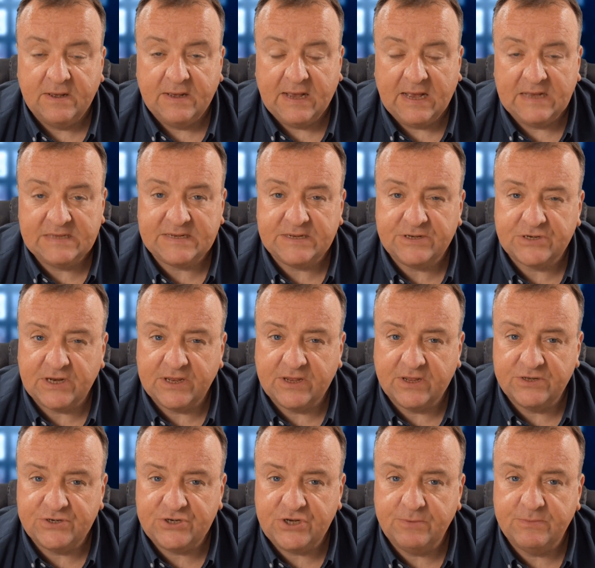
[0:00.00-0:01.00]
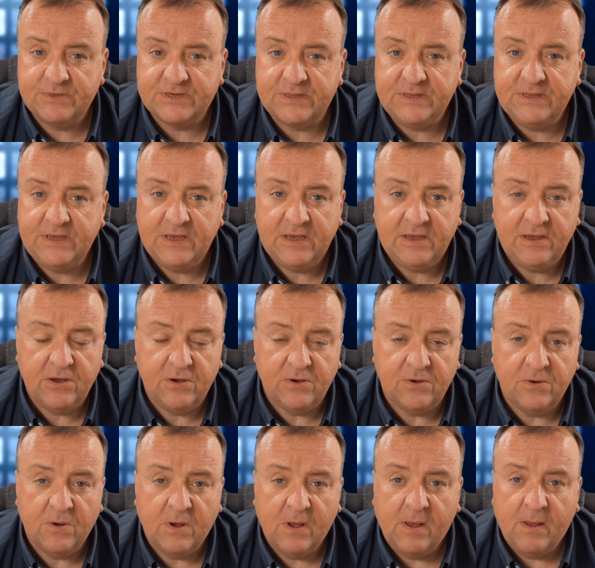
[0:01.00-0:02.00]
Essentially, consumers in the
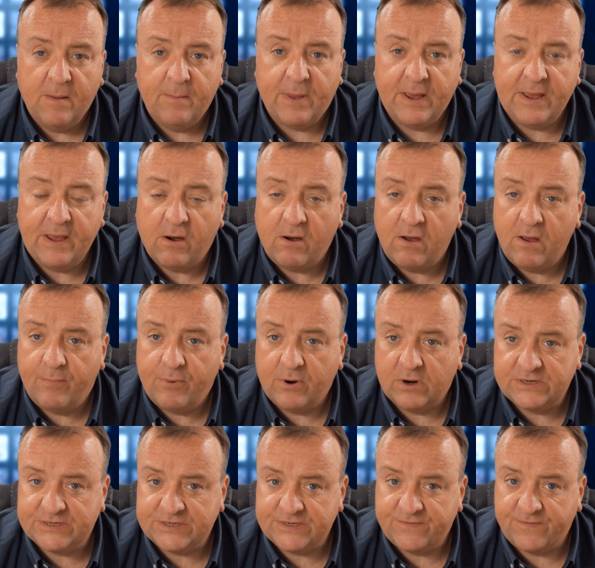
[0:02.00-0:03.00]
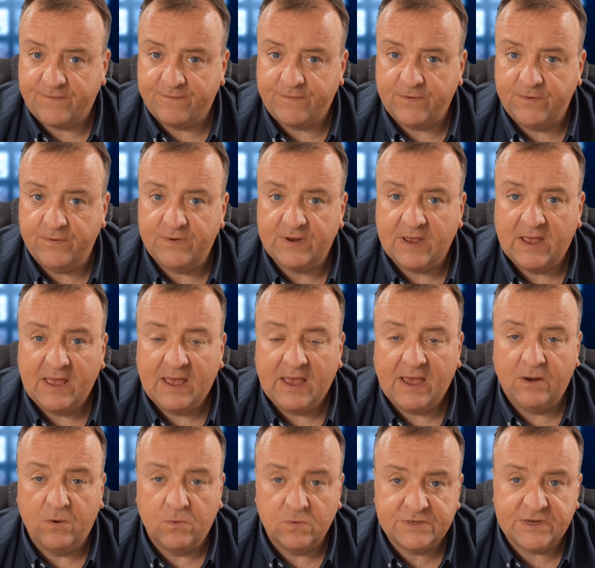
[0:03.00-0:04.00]
EU pay higher prices for food
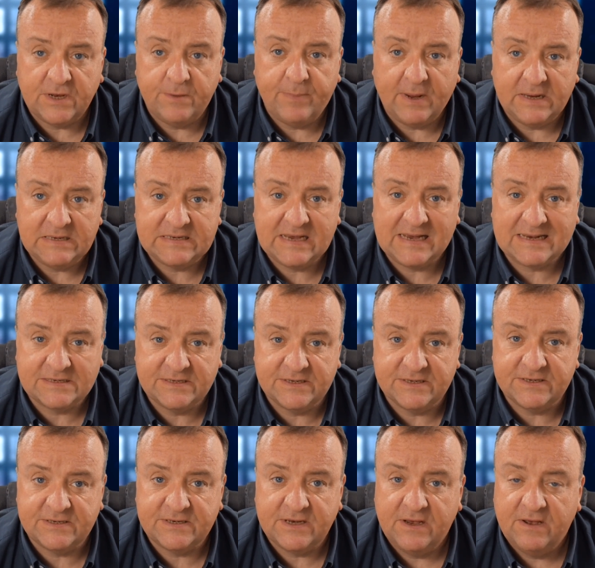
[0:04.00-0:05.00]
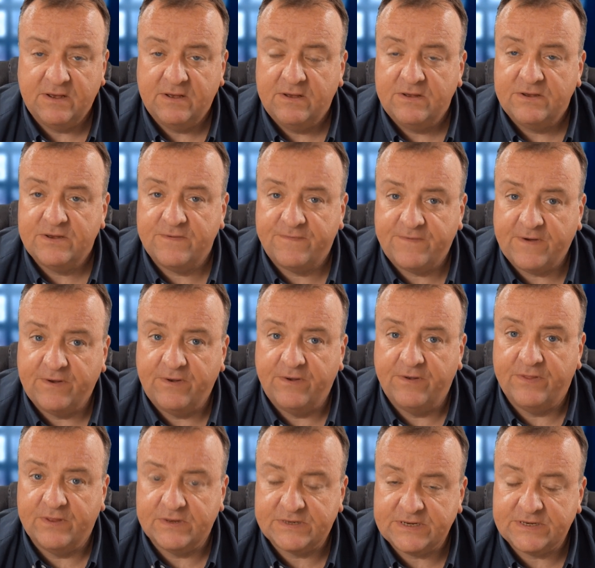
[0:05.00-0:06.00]
and also pay taxes to fund
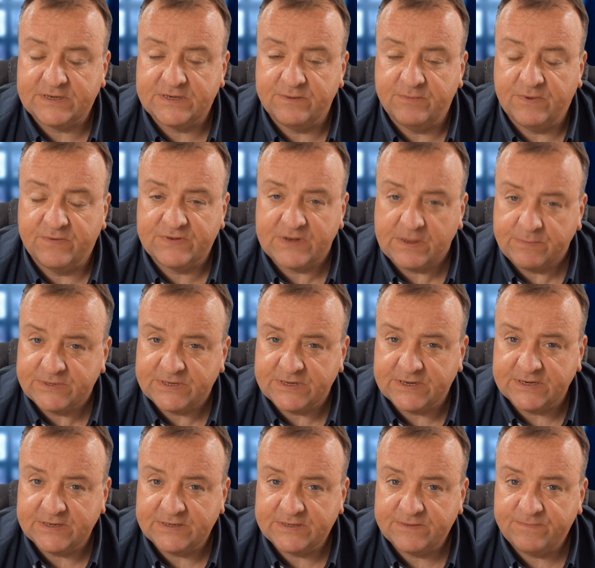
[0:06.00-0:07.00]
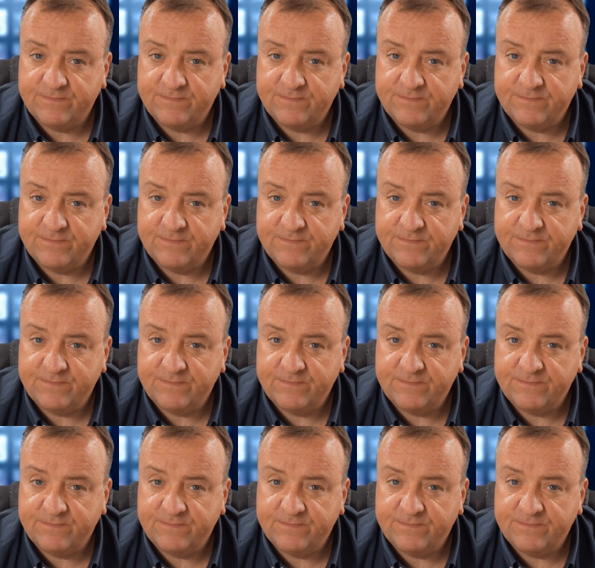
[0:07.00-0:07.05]
the system of subsidies.